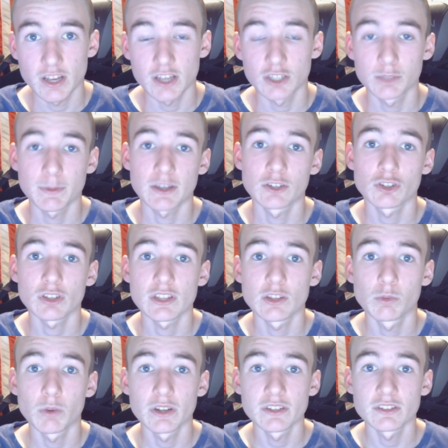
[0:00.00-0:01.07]
especially the
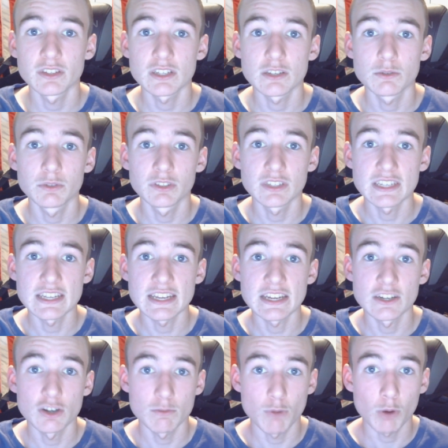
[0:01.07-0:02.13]
ones that you see in
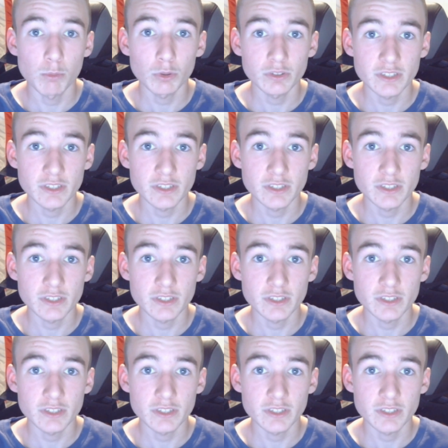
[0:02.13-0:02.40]
your mobile